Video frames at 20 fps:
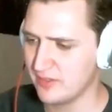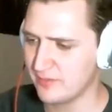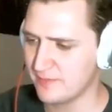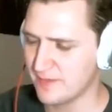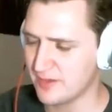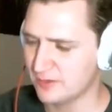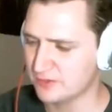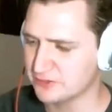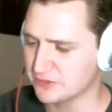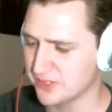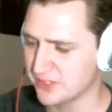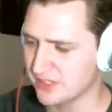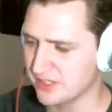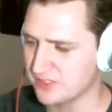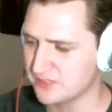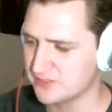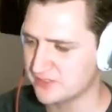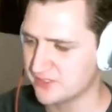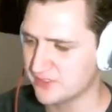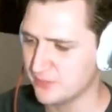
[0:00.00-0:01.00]
Foundry Street
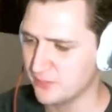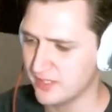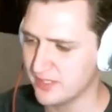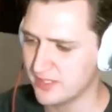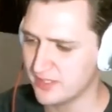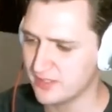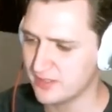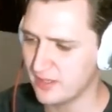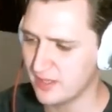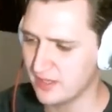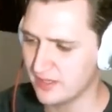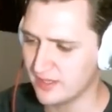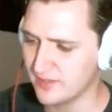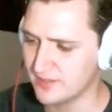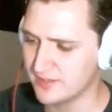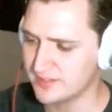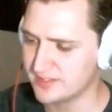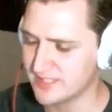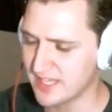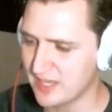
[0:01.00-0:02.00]
Denizen that we could get
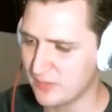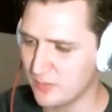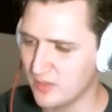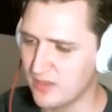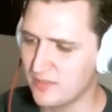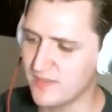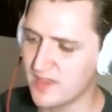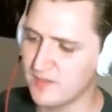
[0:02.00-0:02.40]
this guy with.